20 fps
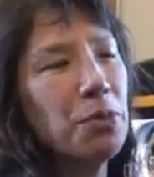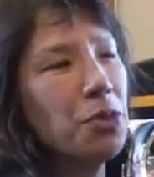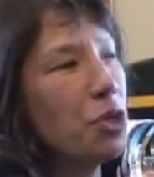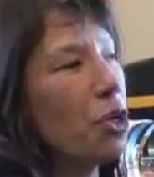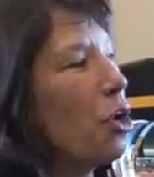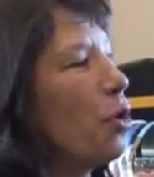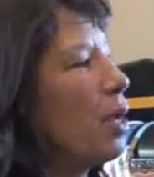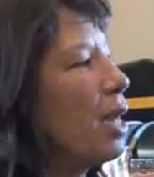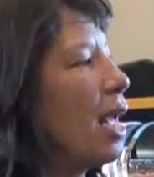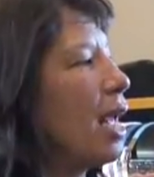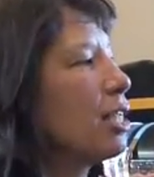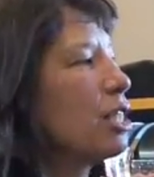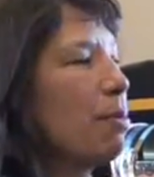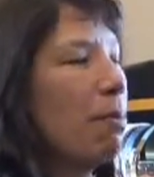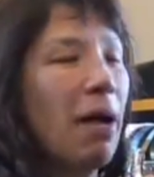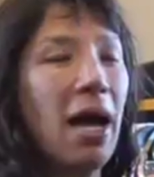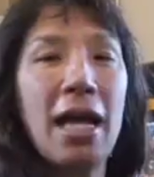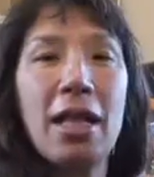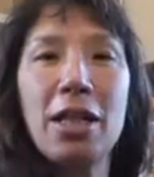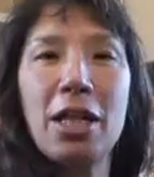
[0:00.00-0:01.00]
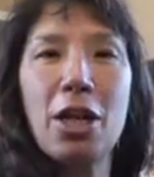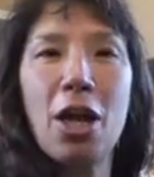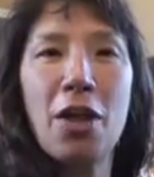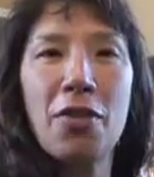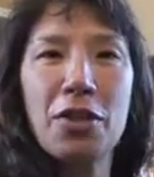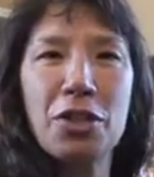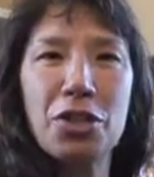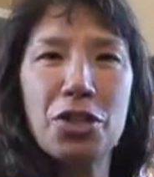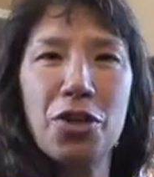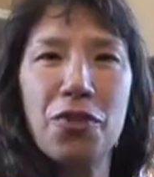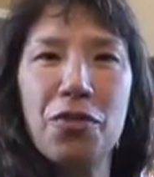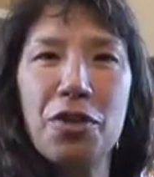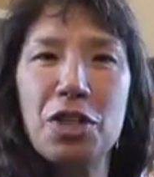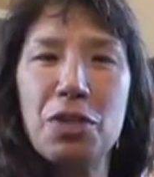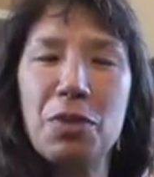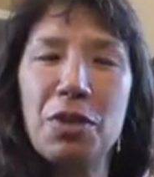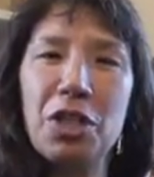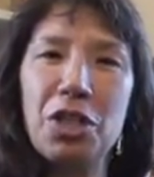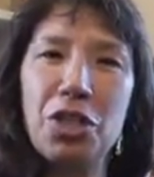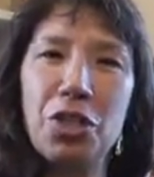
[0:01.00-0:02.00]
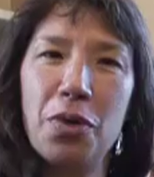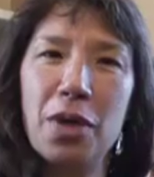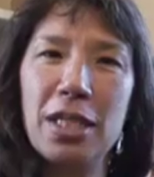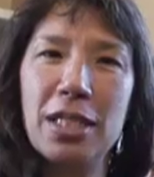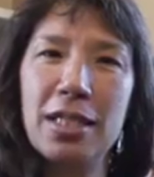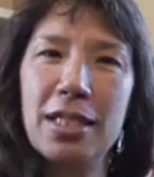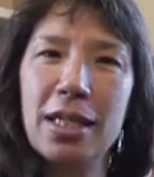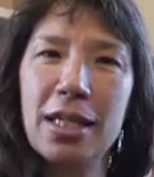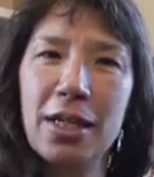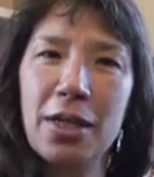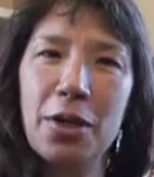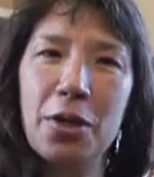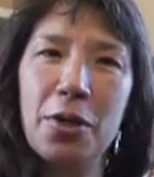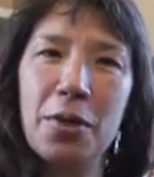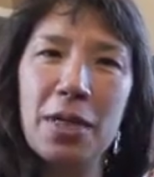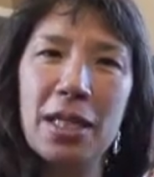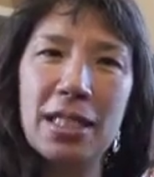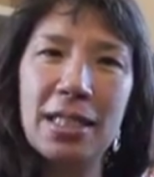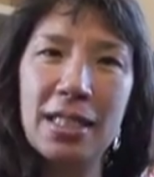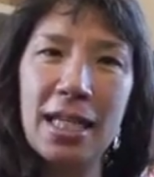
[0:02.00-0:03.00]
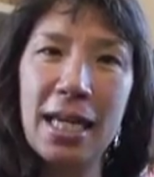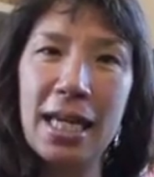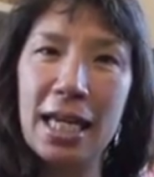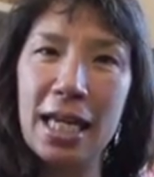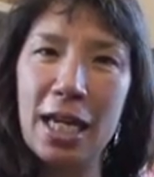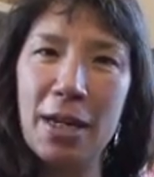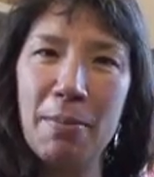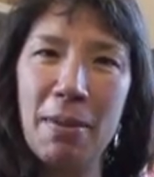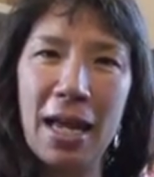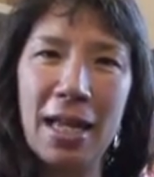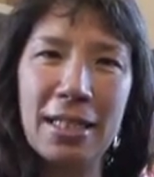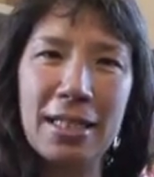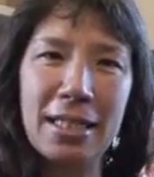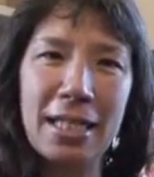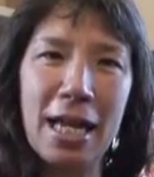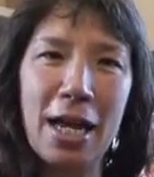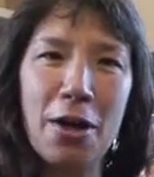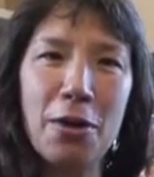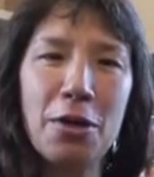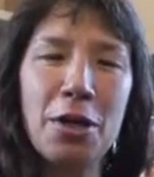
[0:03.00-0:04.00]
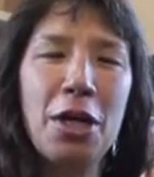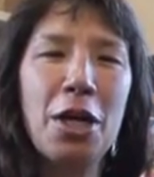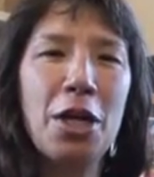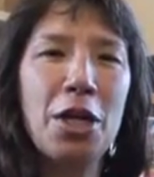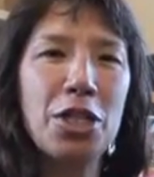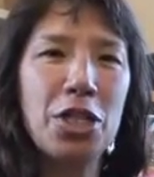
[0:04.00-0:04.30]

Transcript: so it has a pilot on the surface with a joystick who is sending commands down,